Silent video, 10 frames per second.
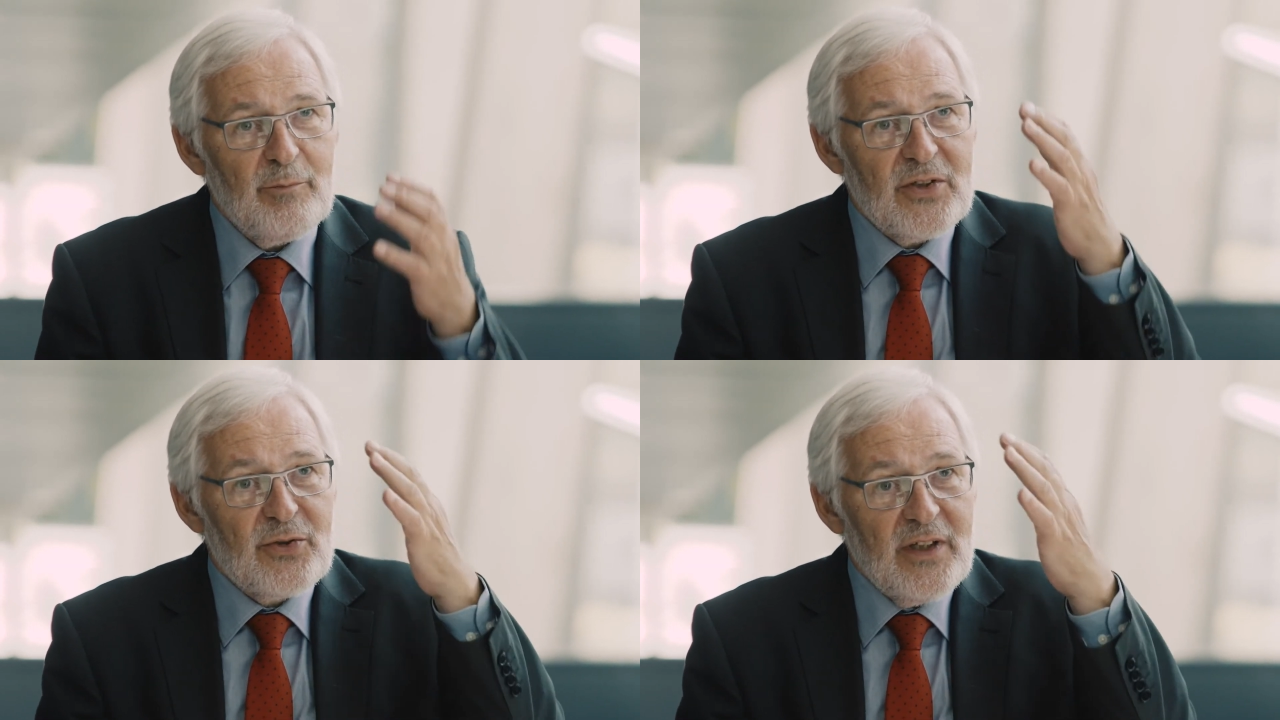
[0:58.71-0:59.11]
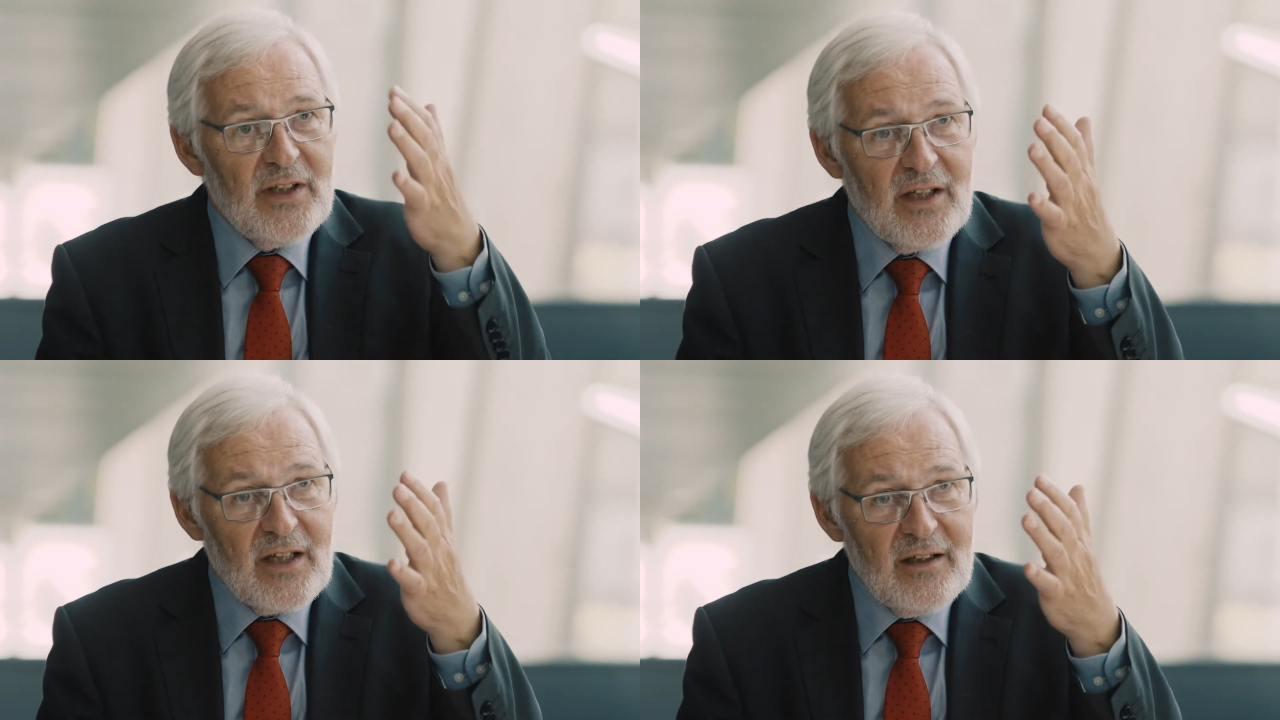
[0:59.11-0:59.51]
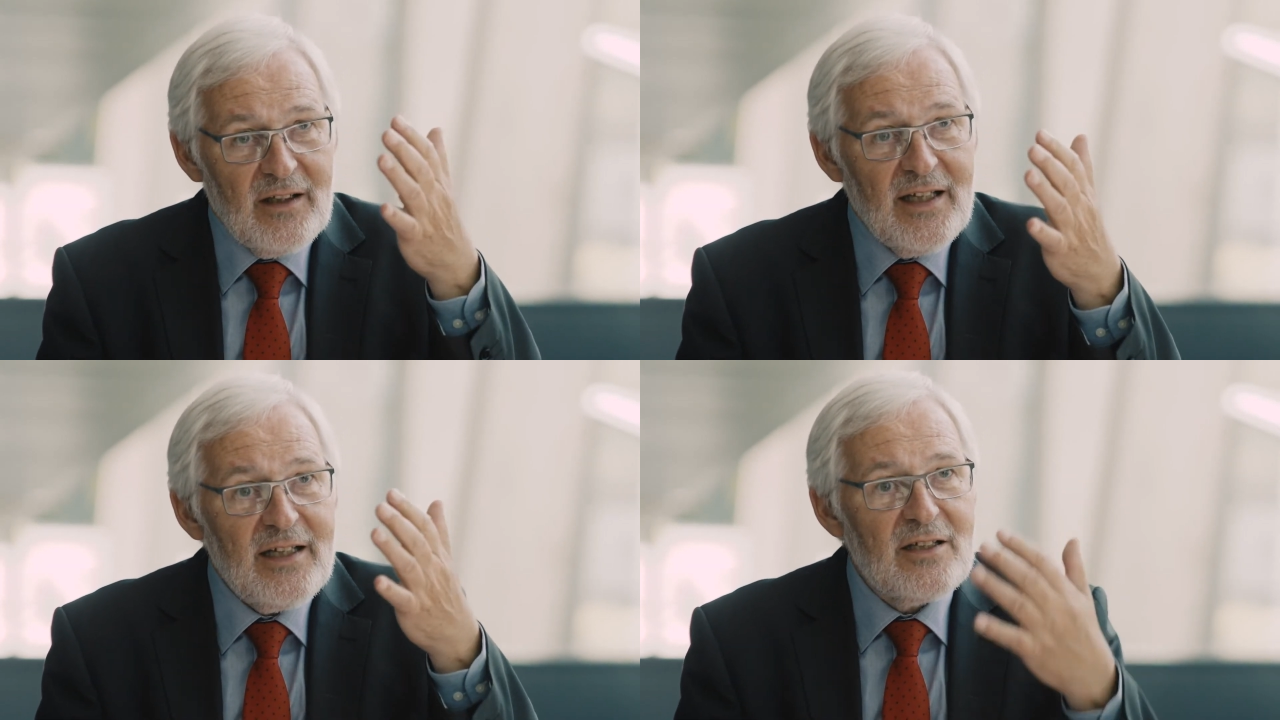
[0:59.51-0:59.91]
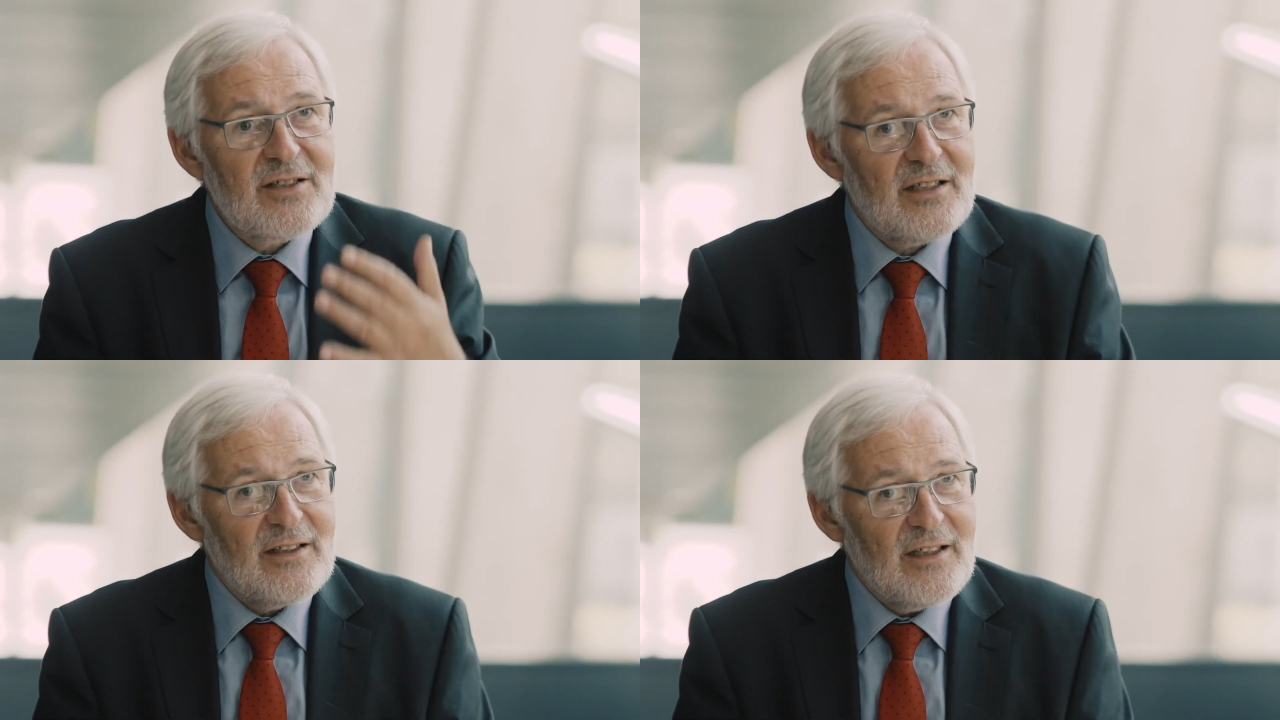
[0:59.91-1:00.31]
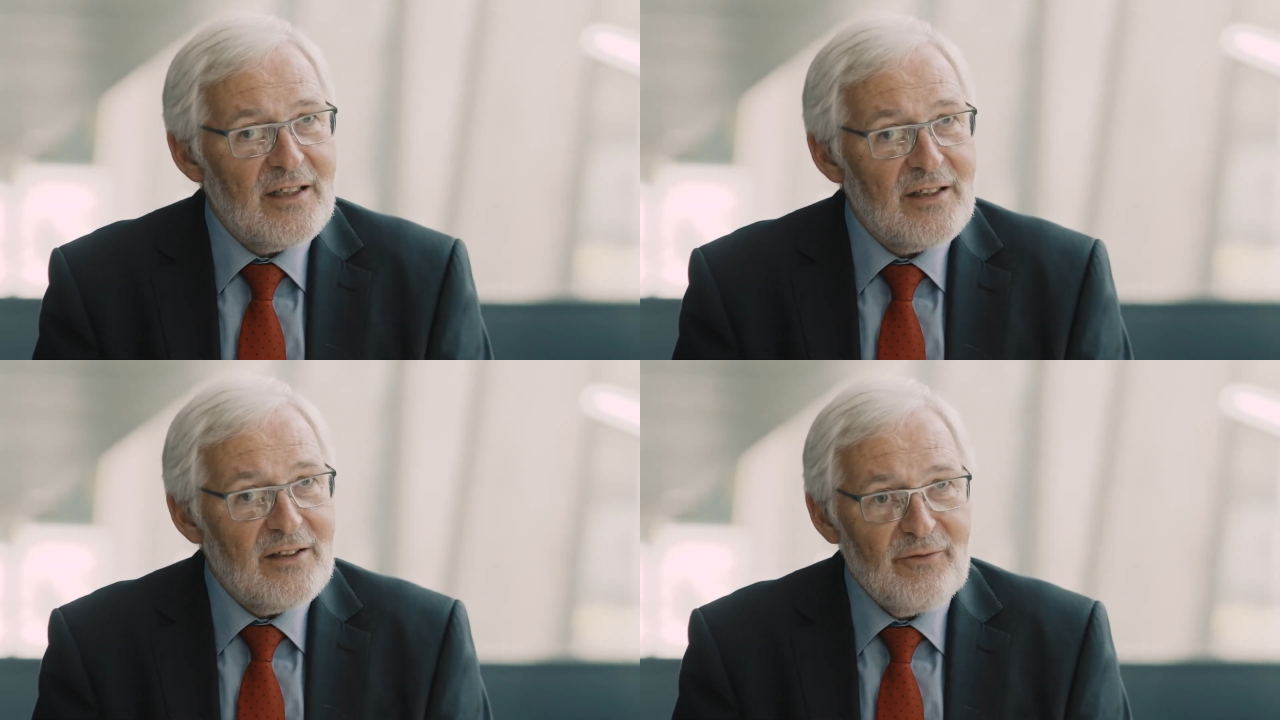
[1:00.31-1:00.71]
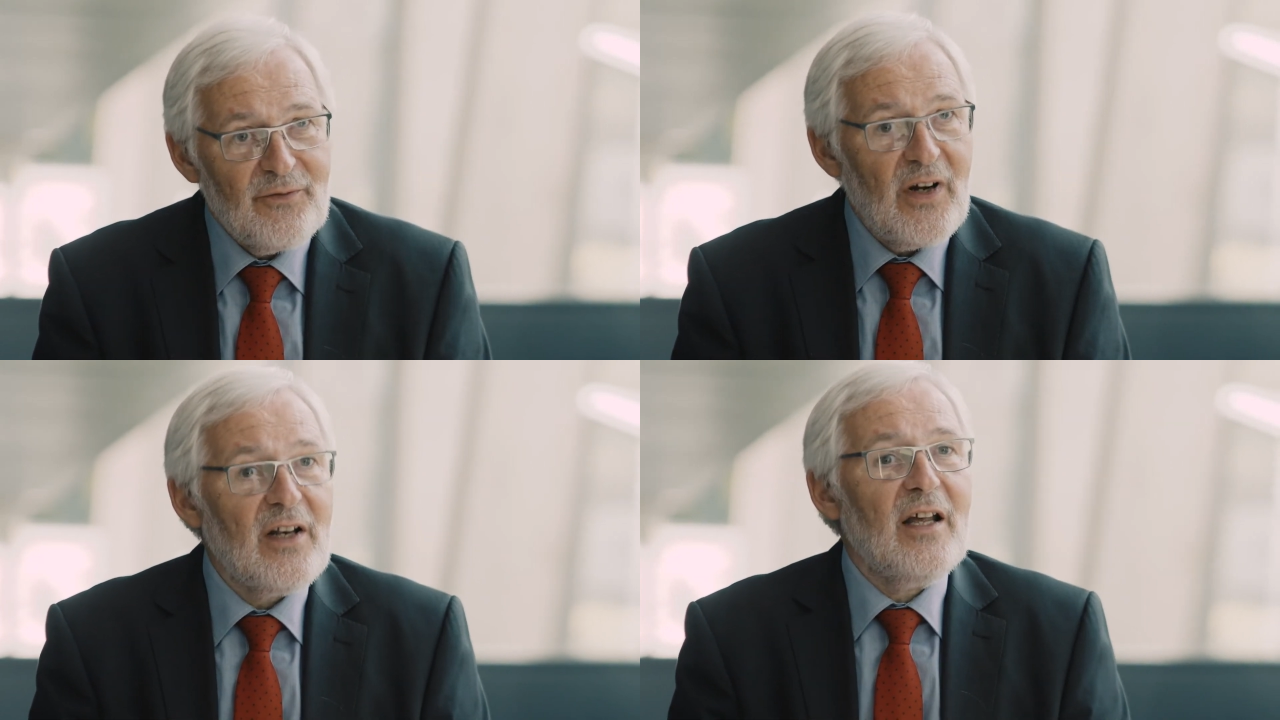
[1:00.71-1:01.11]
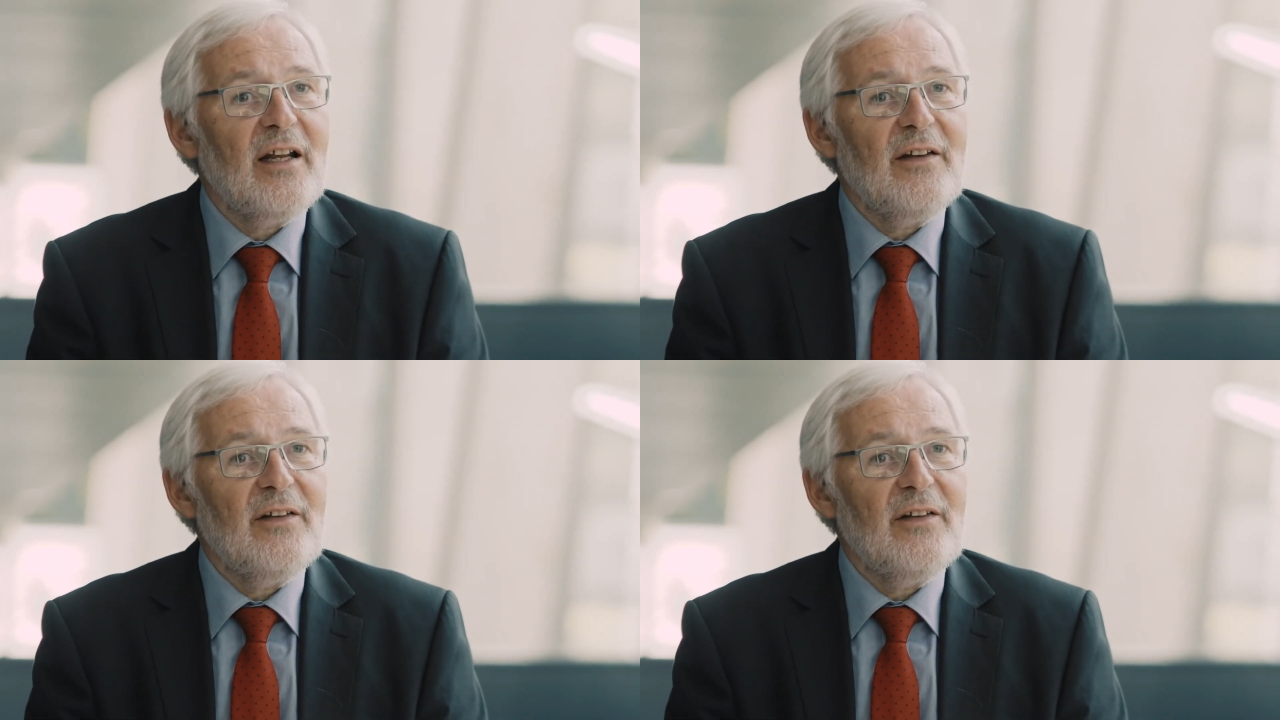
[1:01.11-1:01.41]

between the leaders and the frontline